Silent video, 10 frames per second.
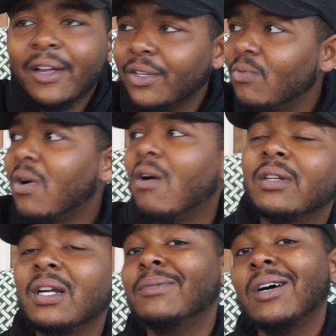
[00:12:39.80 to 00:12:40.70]
You
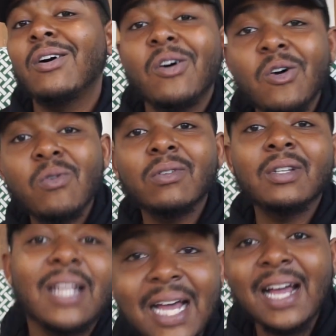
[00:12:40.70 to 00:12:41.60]
holding up the whole
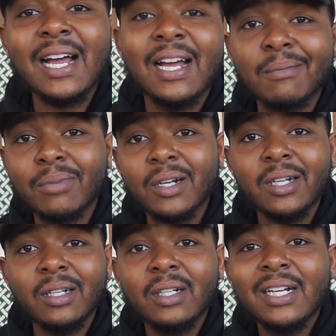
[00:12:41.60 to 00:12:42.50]
line,
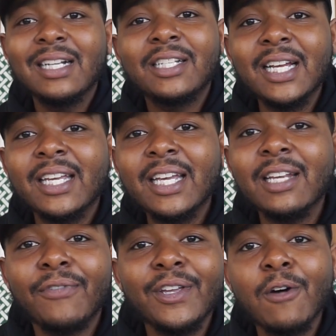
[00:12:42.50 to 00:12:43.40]
bruh. Check
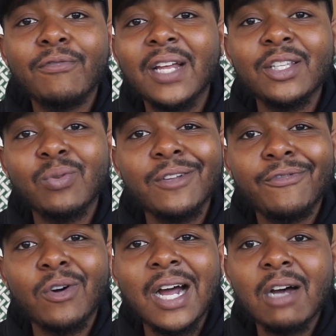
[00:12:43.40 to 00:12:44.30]
in for your flight
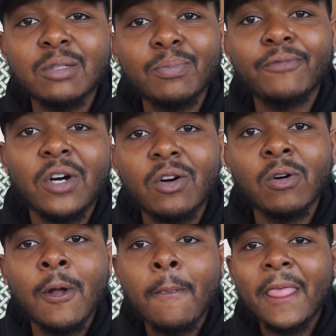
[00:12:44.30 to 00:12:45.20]
24 hours
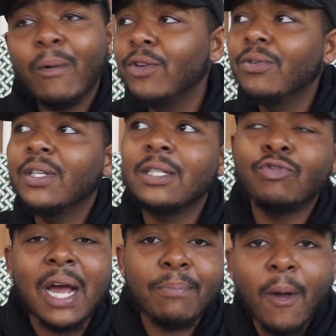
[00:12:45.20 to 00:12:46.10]
before. That way you can just
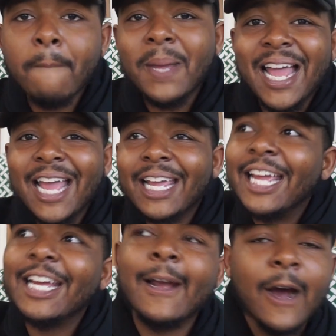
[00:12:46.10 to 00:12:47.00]
drop your bag
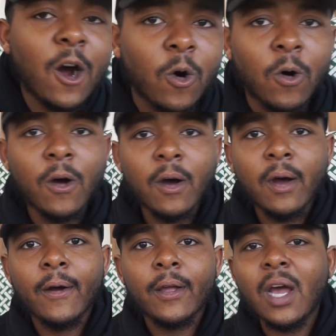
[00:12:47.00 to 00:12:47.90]
and
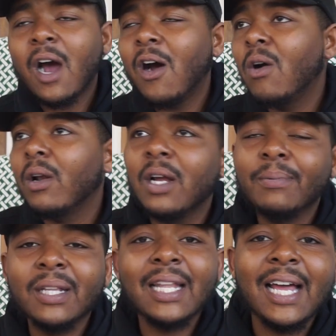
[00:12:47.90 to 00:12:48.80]
go. Y'all holding
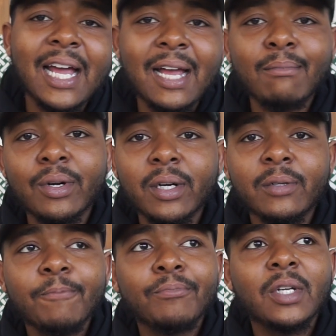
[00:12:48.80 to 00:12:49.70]
up the line,
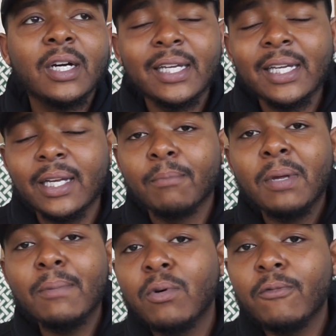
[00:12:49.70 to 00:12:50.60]
bruh. Again,
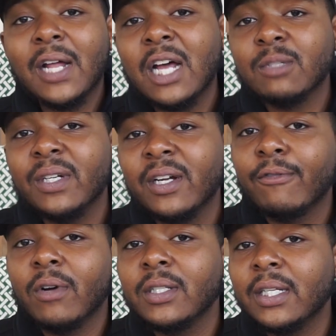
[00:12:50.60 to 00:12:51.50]
people who fly Spirit
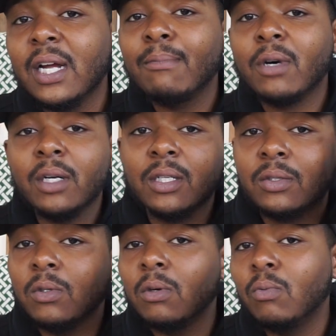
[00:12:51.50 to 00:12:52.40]
and Frontier, I'm gonna
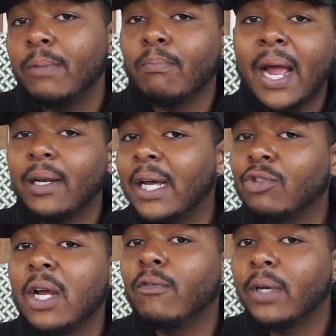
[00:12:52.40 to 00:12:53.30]
assume we might not
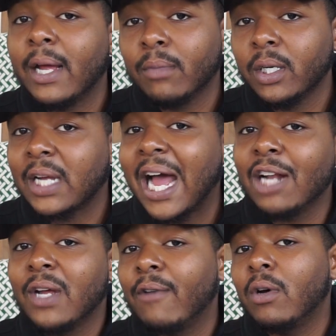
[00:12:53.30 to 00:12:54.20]
travel that much. I
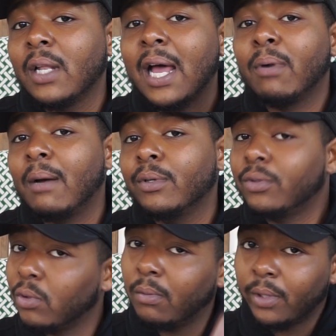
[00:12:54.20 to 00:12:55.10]
travel a lot, but I'm
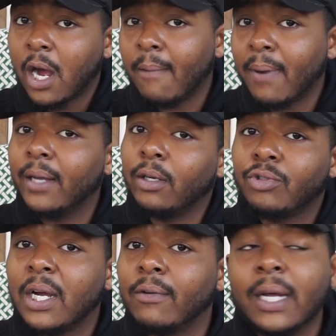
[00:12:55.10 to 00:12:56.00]
assuming y'all probably don't
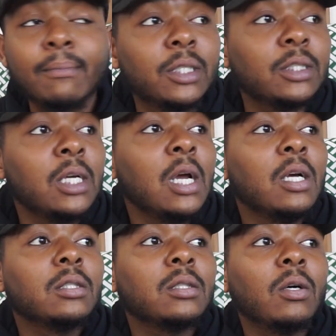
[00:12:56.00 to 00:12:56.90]
travel that much.
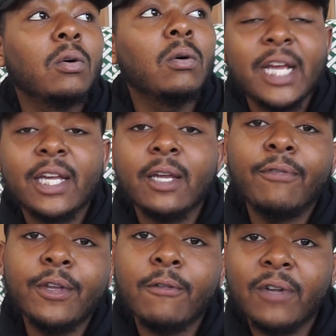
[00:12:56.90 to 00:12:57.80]
So check in
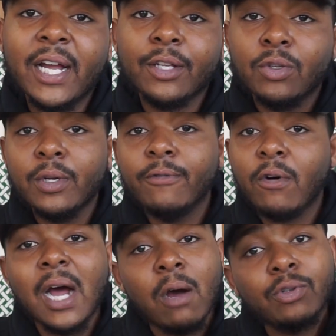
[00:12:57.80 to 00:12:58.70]
for your flight
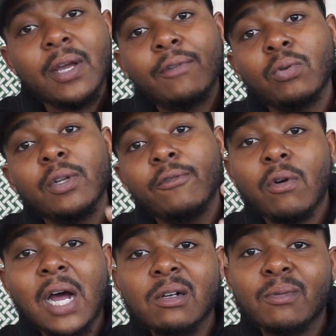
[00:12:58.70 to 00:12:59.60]
24 hours. You have
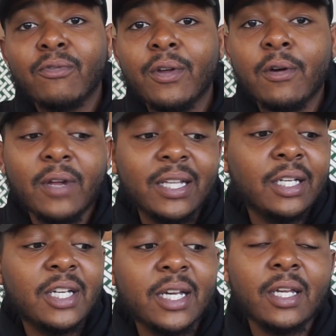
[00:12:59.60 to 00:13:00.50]
24 hours before your flight to
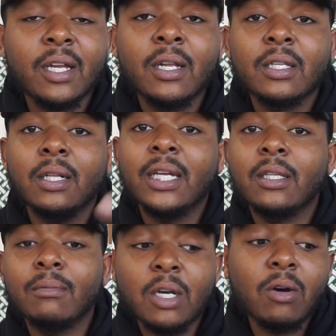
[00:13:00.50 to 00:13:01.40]
check in, to let
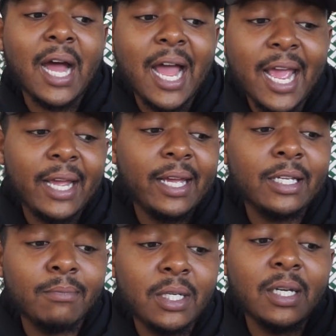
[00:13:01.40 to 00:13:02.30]
them know, hey,
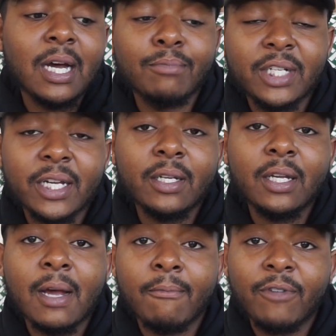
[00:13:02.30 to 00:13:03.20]
it's me, I'm checking
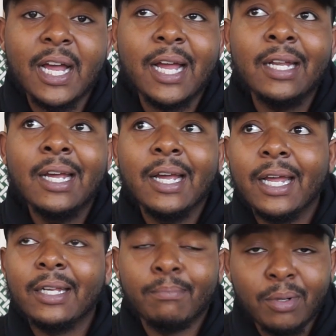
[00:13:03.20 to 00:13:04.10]
in, I'm flying,
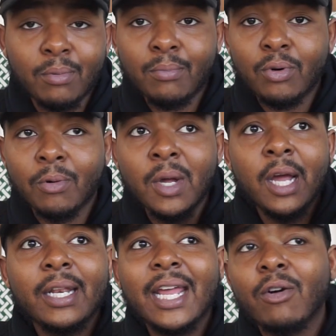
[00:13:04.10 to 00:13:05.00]
and boom, boom, boom.
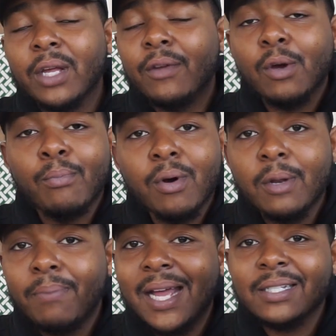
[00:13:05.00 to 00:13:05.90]
They gonna give you a
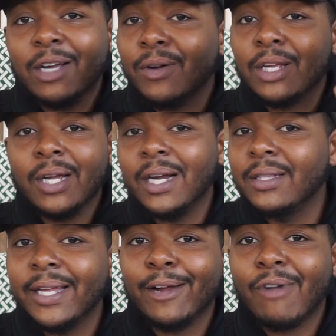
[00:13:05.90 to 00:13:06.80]
boarding pass. They gonna give you
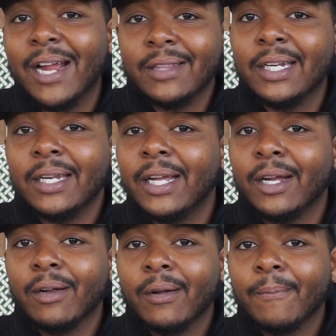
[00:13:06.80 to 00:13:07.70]
everything right then and there.